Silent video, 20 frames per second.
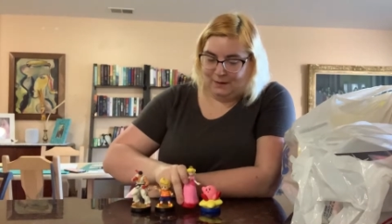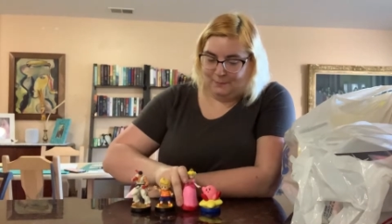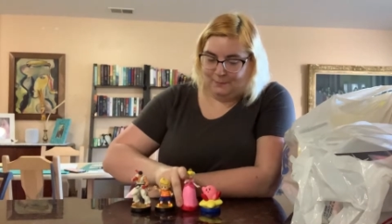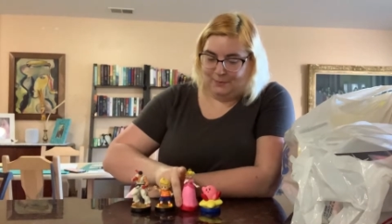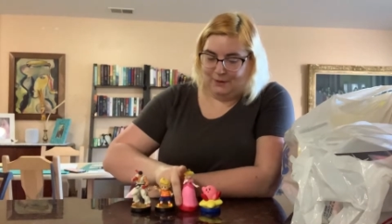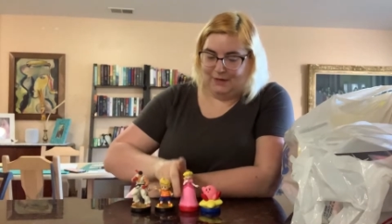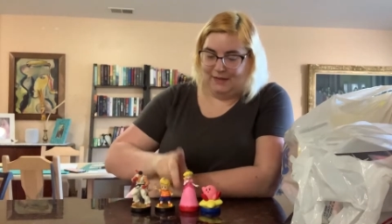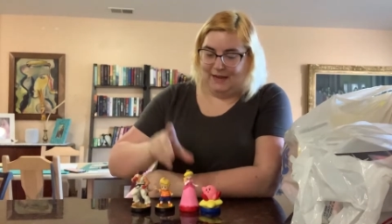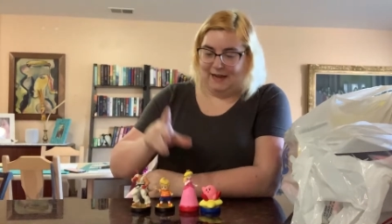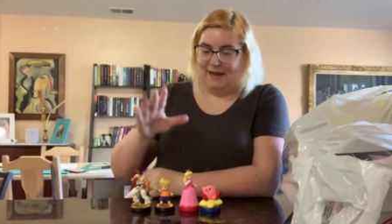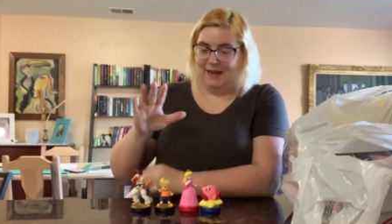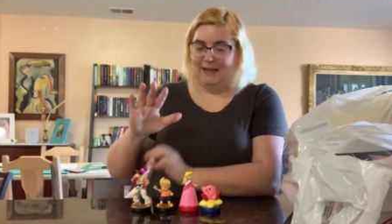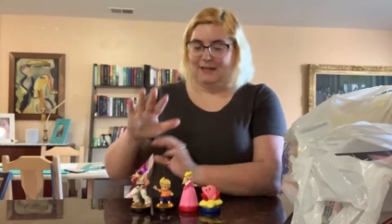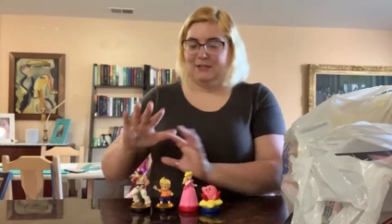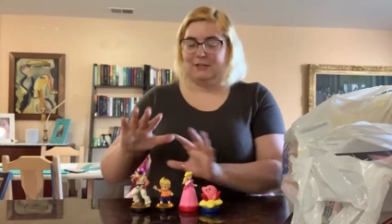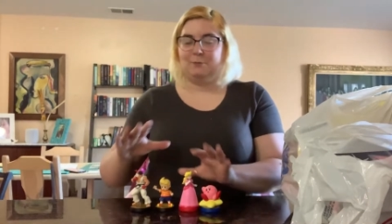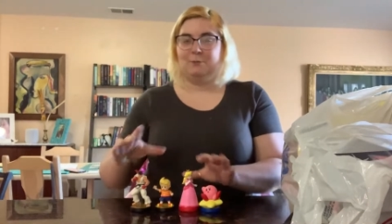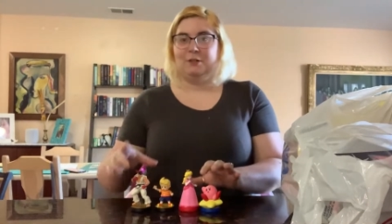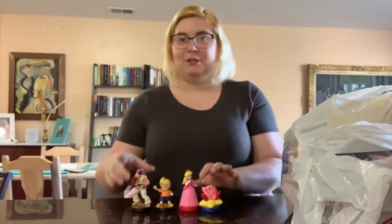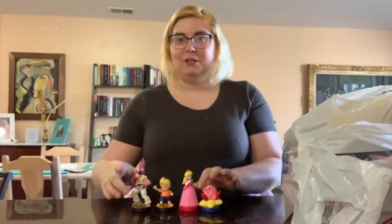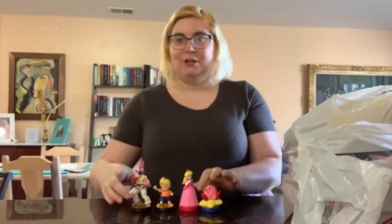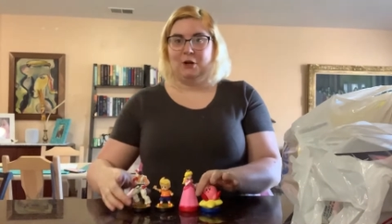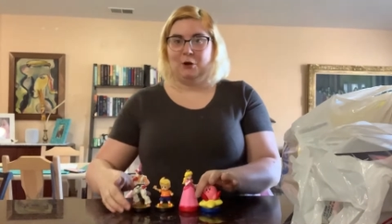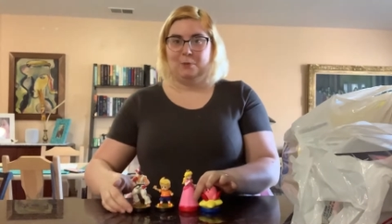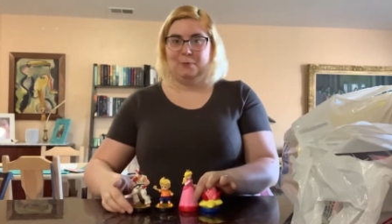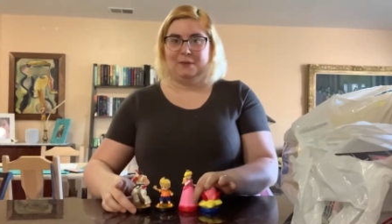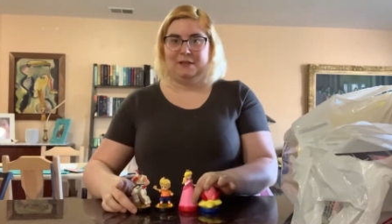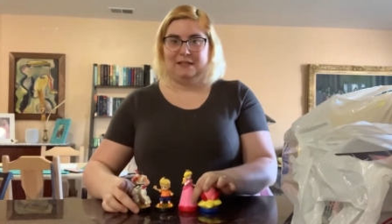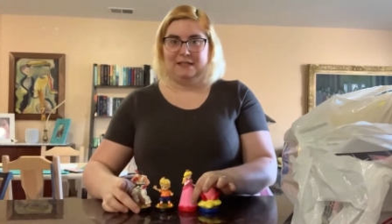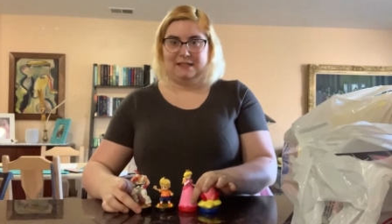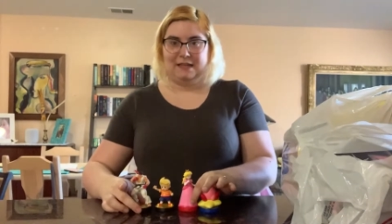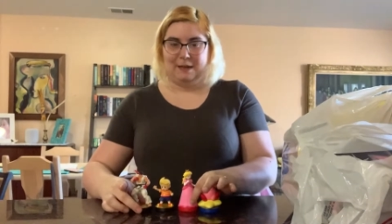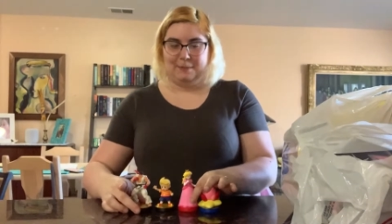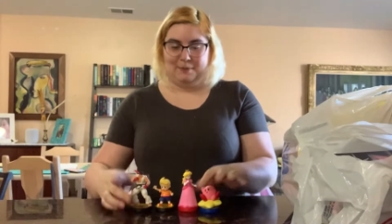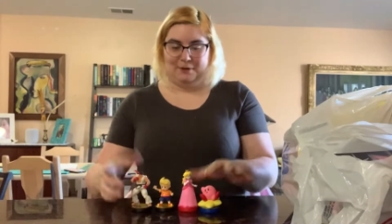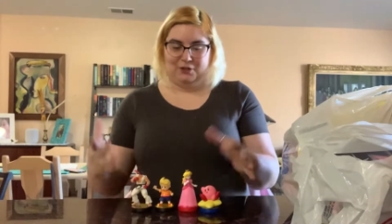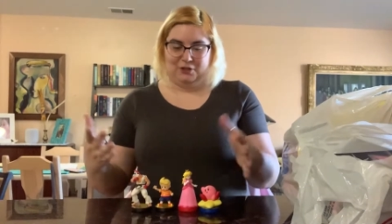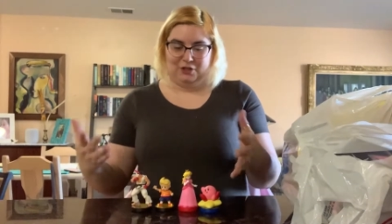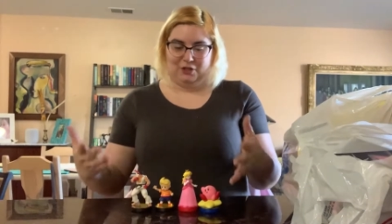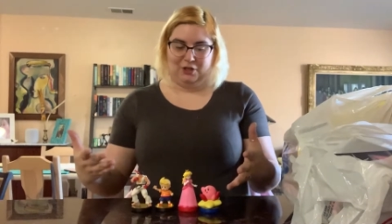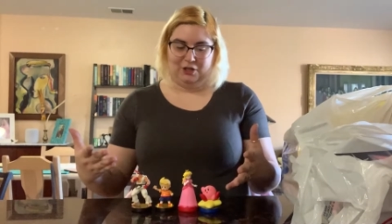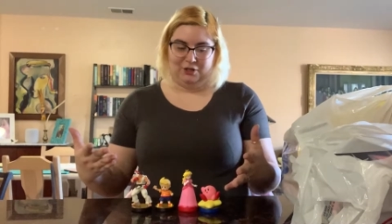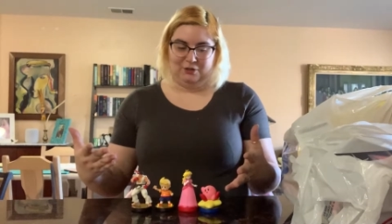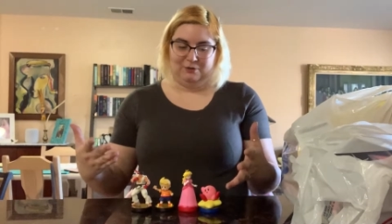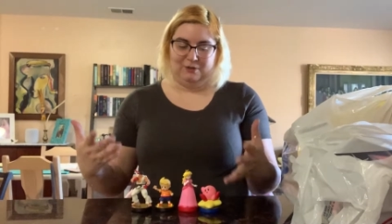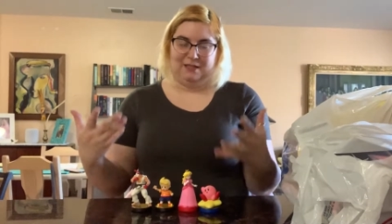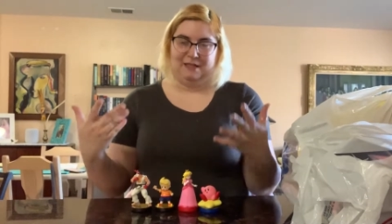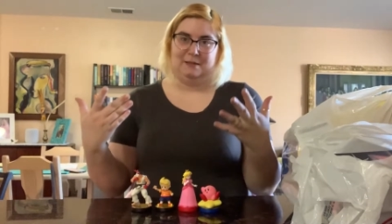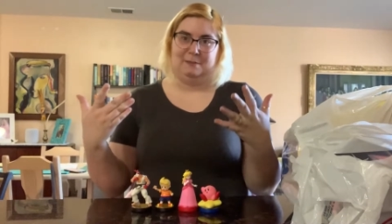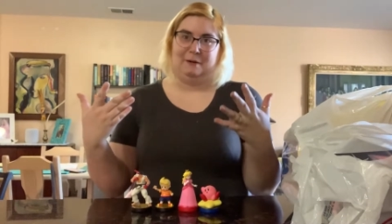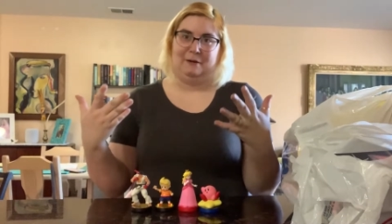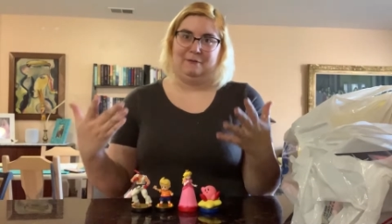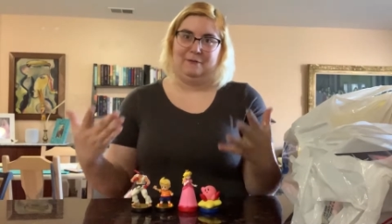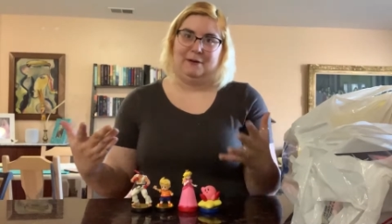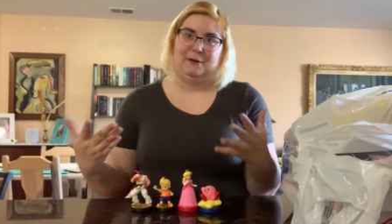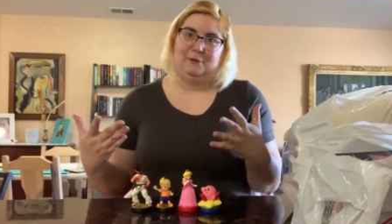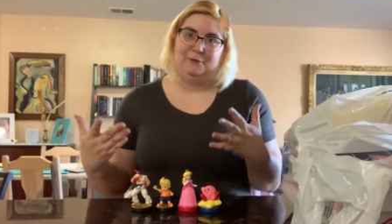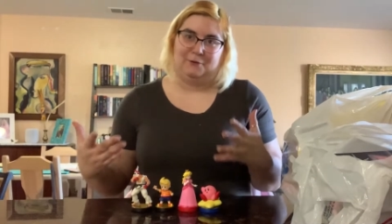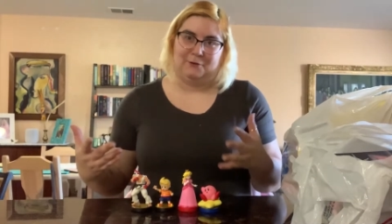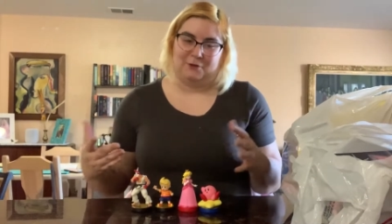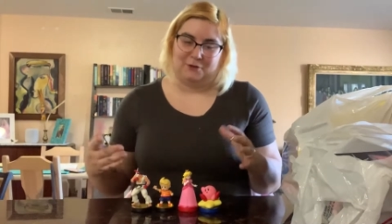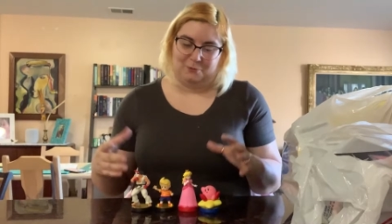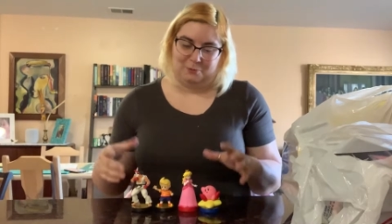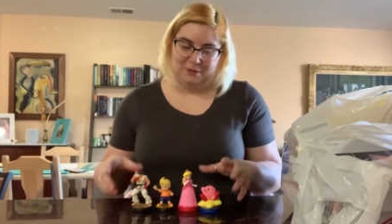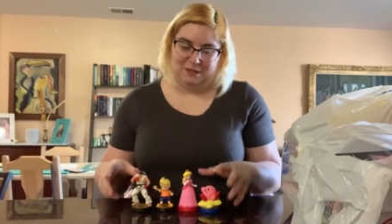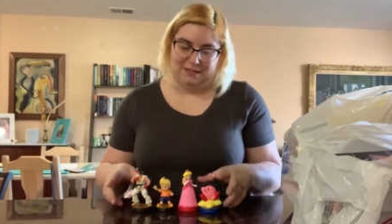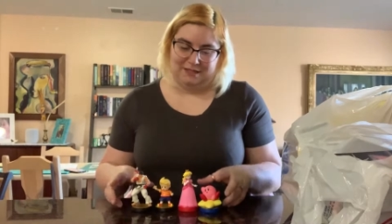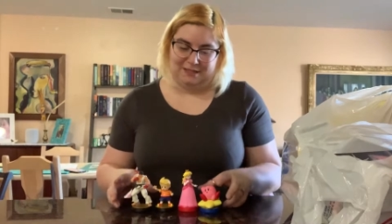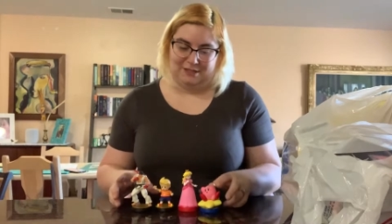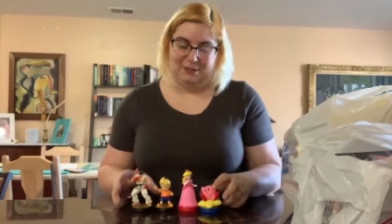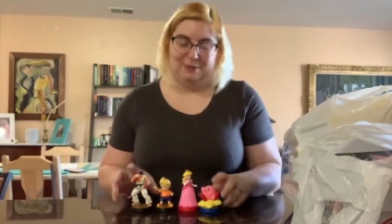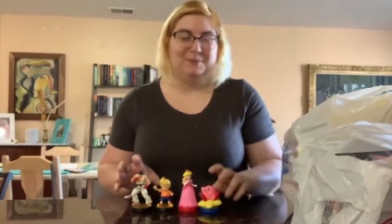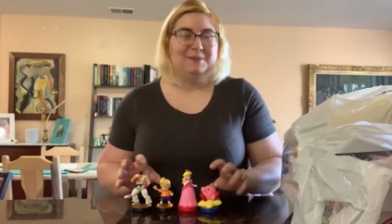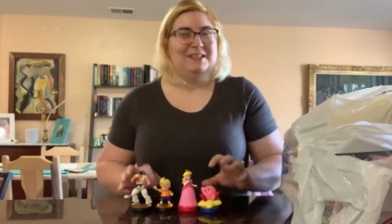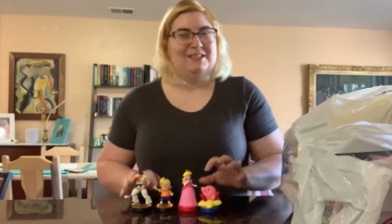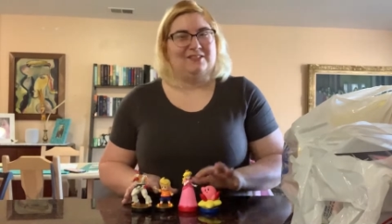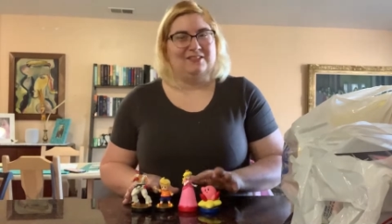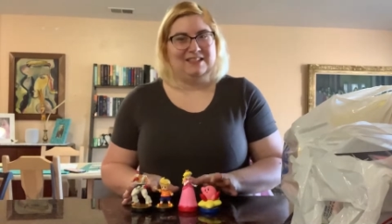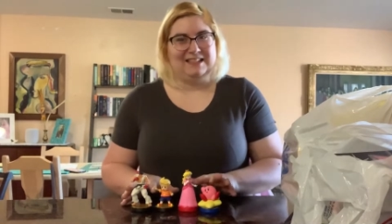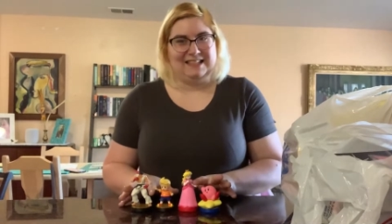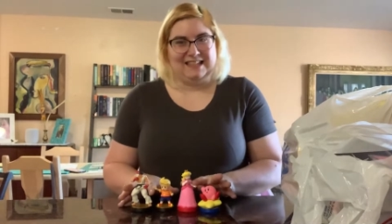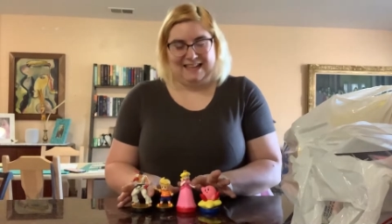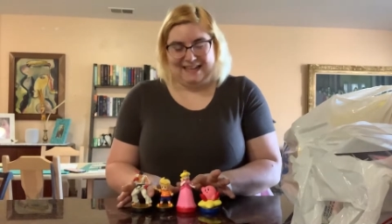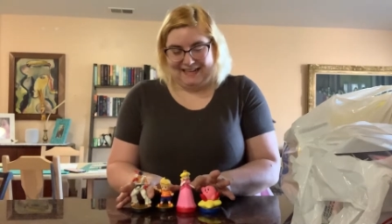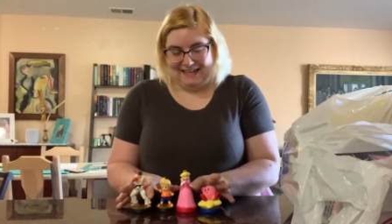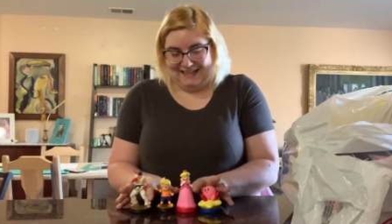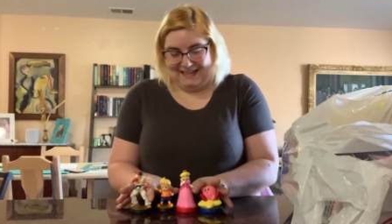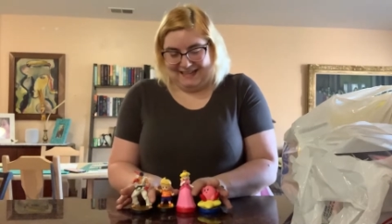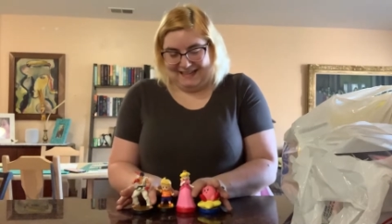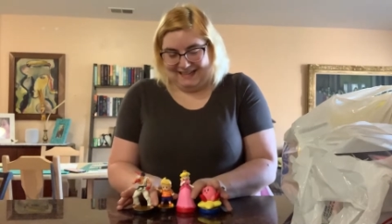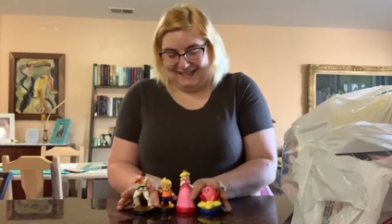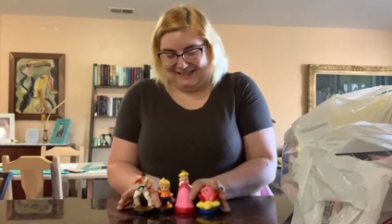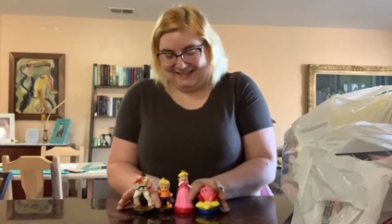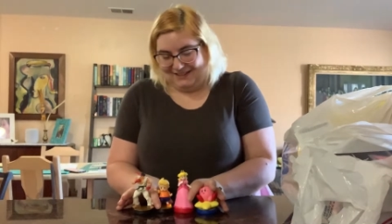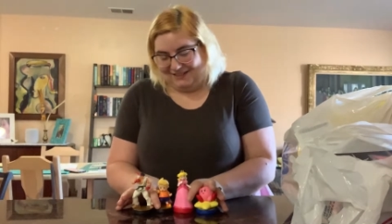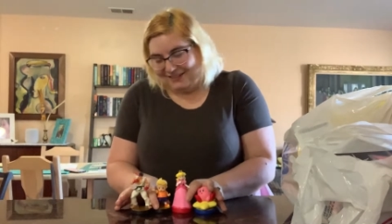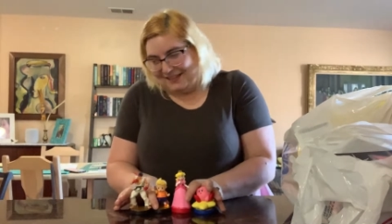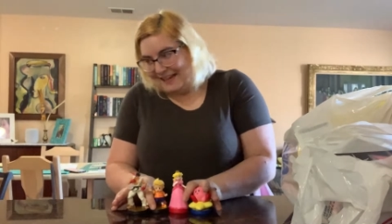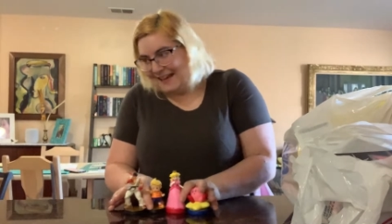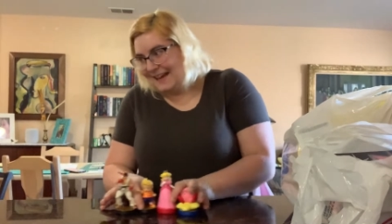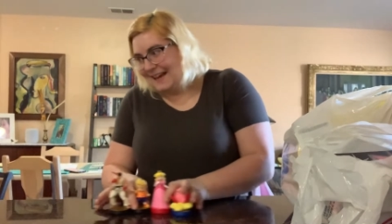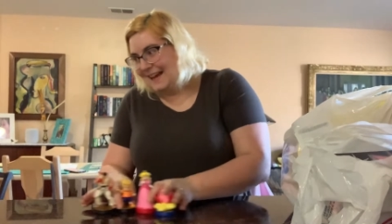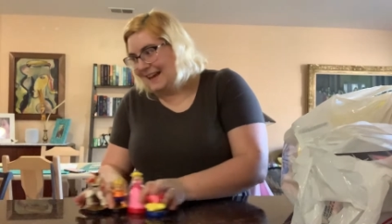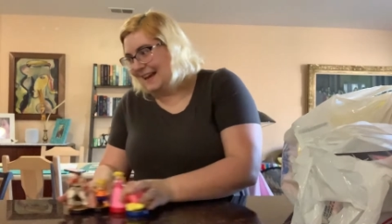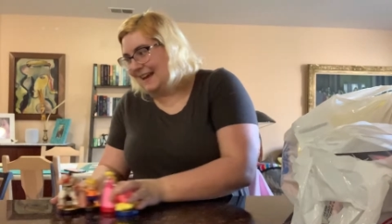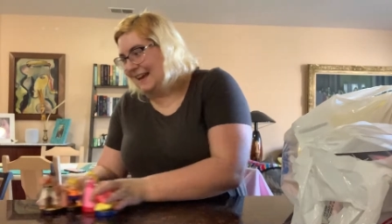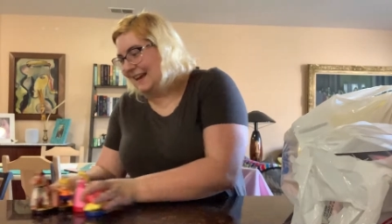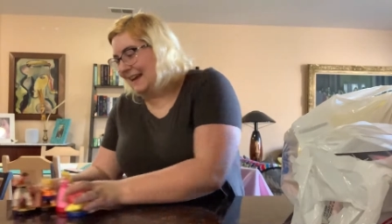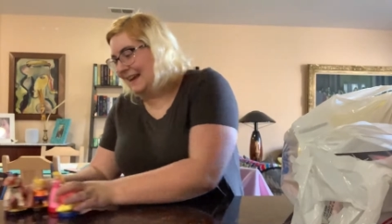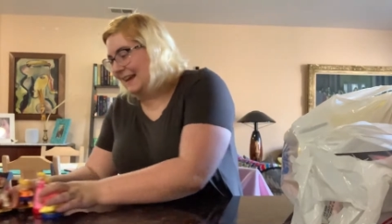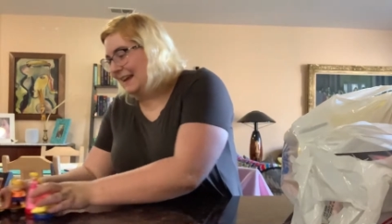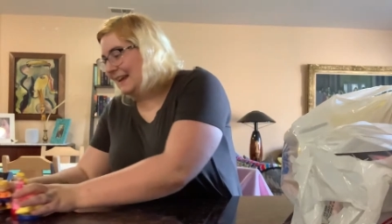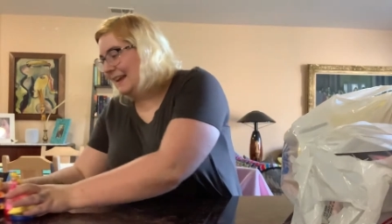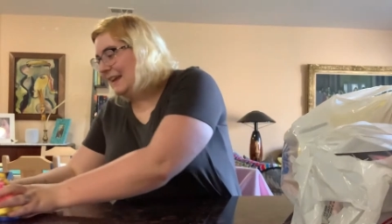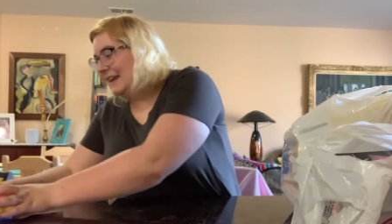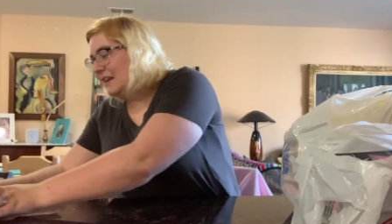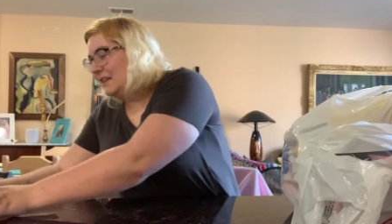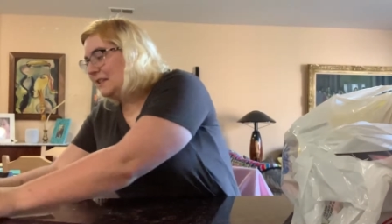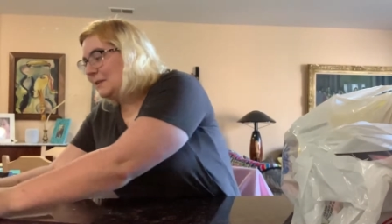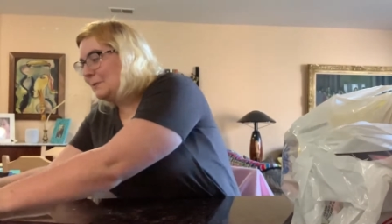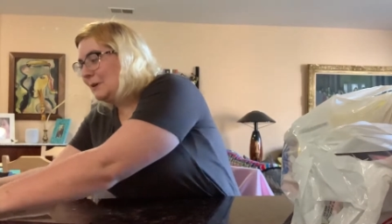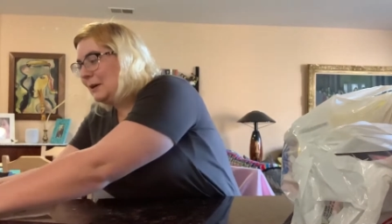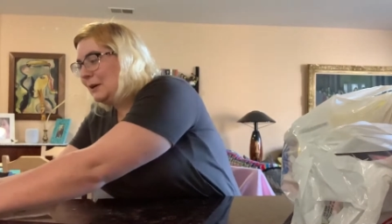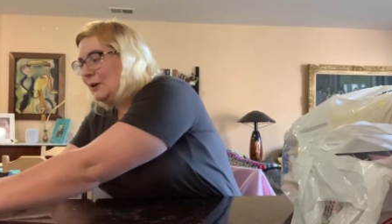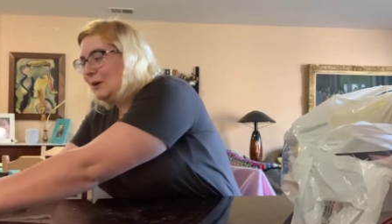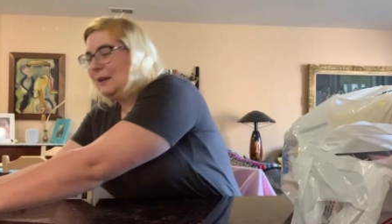but yeah, I just wanted to open these up and show you. These are my very first ones, so I'm so excited. So yeah, so I'm gonna go